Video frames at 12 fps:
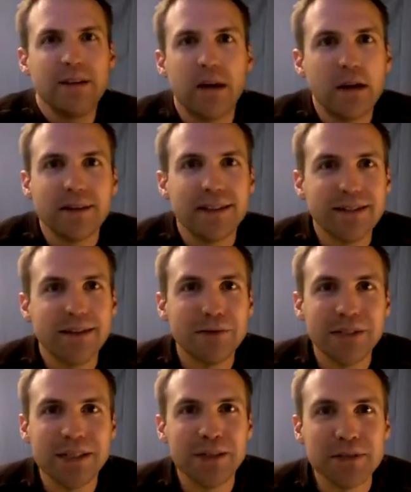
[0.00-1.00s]
No, you
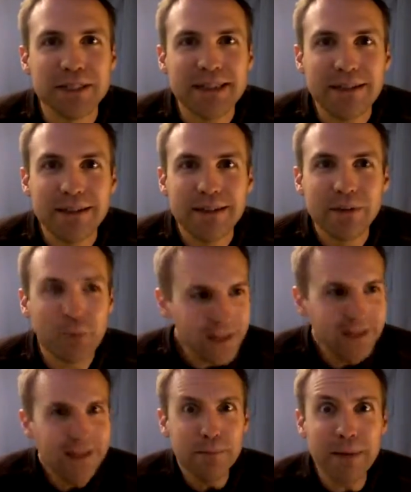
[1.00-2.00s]
don't use it. What
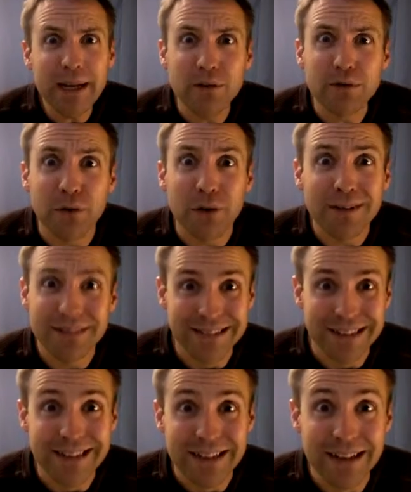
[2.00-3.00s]
do you need a menu for?
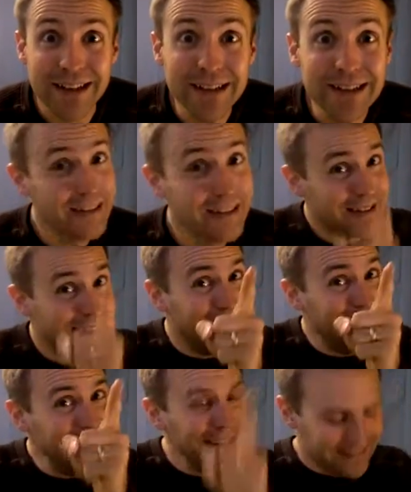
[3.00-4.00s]
Eh?
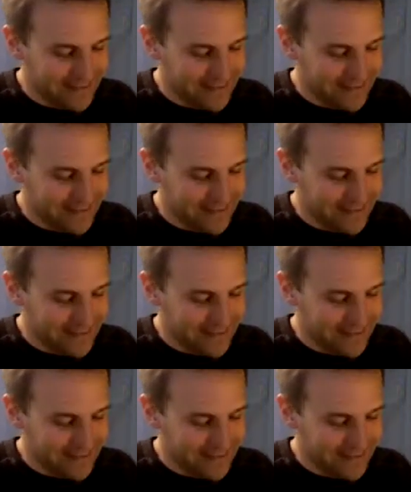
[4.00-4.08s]
Eh?